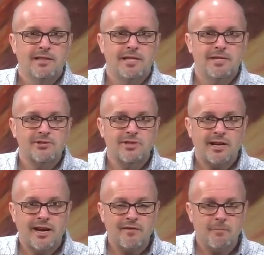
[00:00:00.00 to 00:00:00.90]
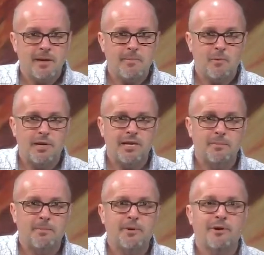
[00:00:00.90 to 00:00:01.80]
These are the kind of people we need
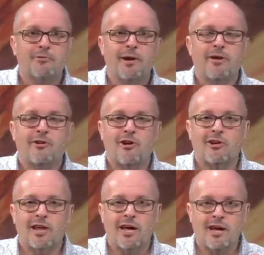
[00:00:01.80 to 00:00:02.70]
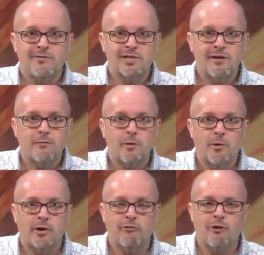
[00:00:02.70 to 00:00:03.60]
to put around our lives if we
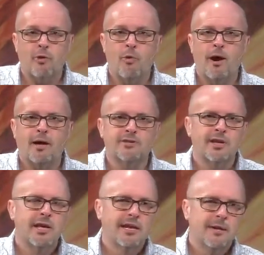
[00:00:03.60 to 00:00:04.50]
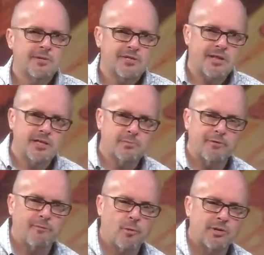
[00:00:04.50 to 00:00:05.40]
want to grow wise. Let me say this
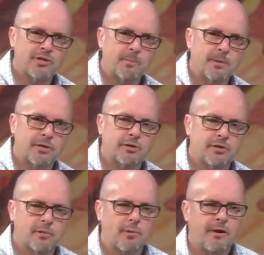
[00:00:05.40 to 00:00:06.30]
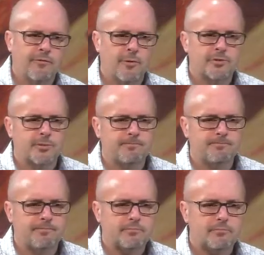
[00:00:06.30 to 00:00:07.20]
before we jump into the Proverbs.
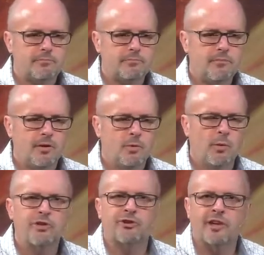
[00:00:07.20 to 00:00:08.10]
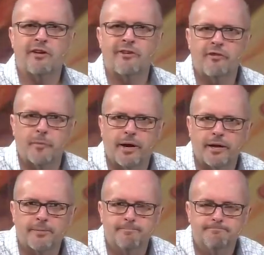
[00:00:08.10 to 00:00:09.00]
We should love
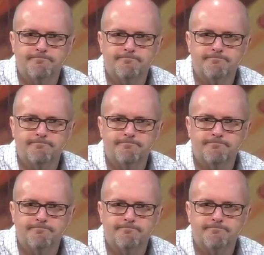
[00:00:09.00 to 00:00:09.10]
everybody.